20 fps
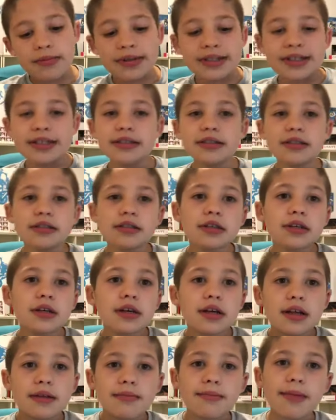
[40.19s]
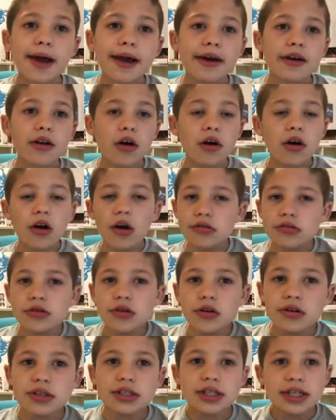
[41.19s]
I mean, they could all go
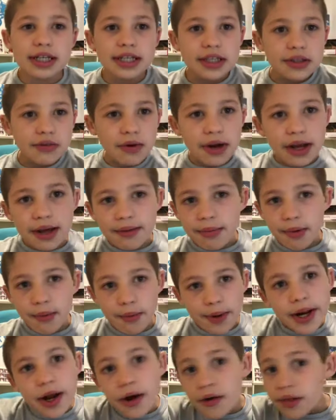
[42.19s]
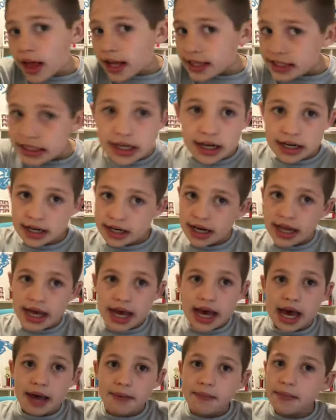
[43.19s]
13-3, but we know that's not going to
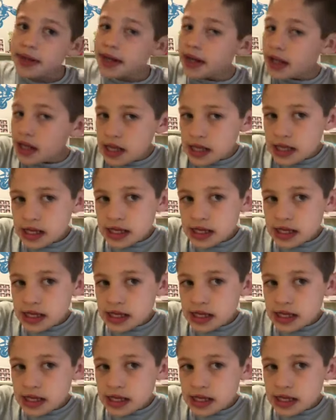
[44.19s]
happen.